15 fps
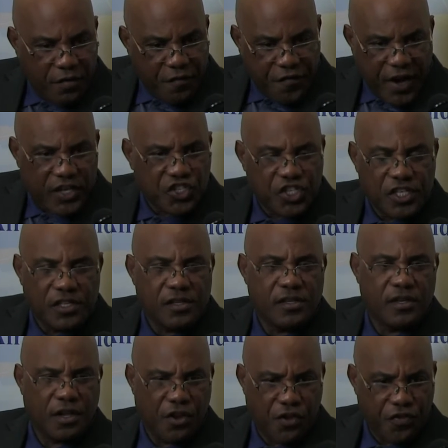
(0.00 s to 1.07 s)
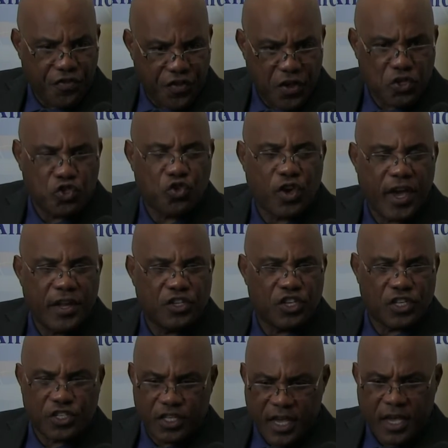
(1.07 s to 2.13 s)
fashion, things you can
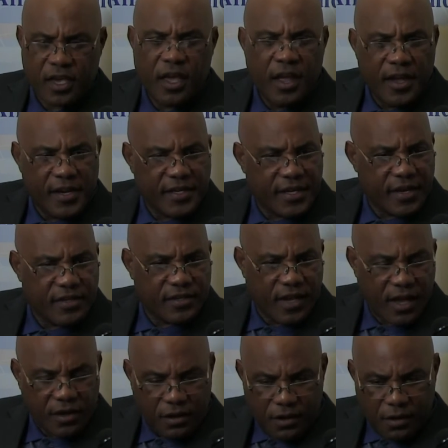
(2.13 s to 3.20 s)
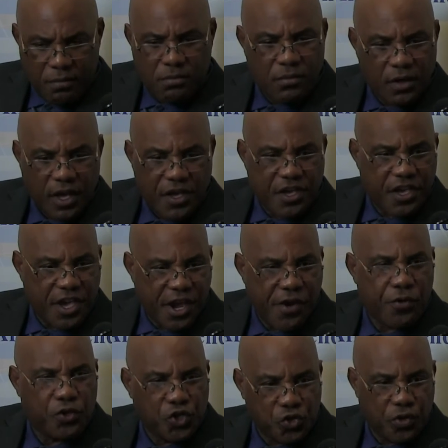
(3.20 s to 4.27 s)
just take. It takes like a
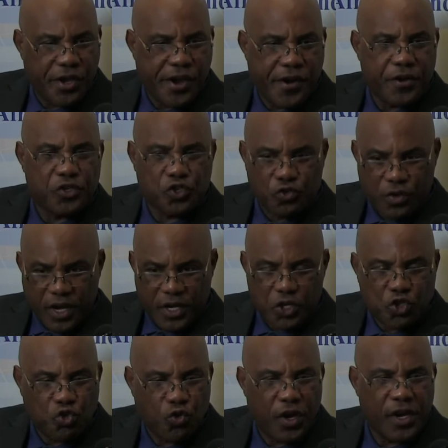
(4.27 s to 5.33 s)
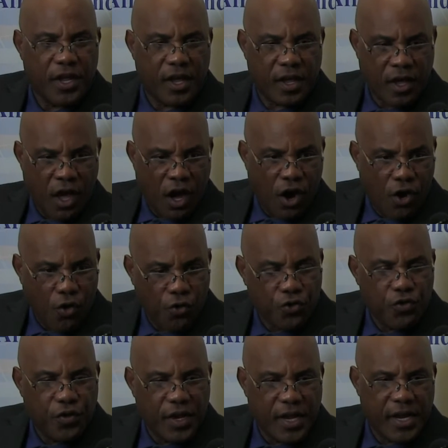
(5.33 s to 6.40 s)
year or 2 years to get a training, all
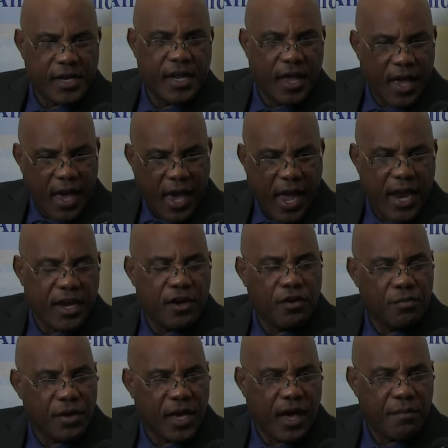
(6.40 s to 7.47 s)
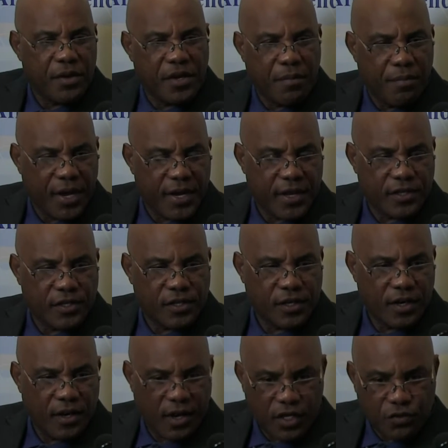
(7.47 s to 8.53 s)
you need, and become independent.
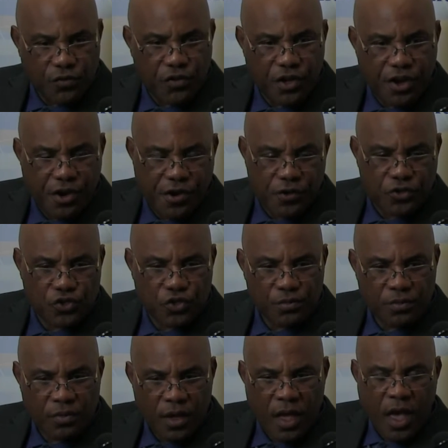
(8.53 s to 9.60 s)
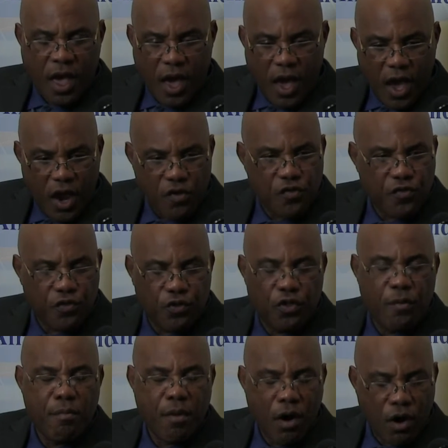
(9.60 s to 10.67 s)
That's for the girls. And for
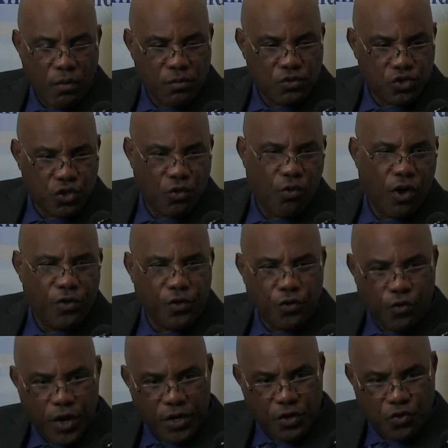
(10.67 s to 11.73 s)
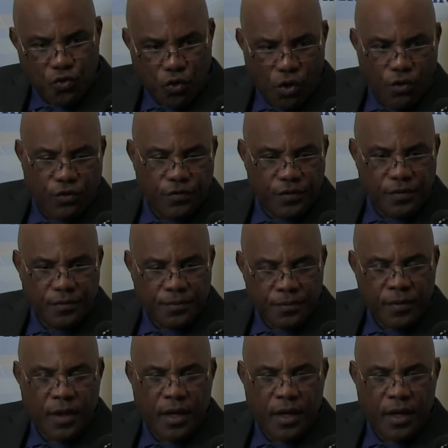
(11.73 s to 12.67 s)
the moms, the one already grown,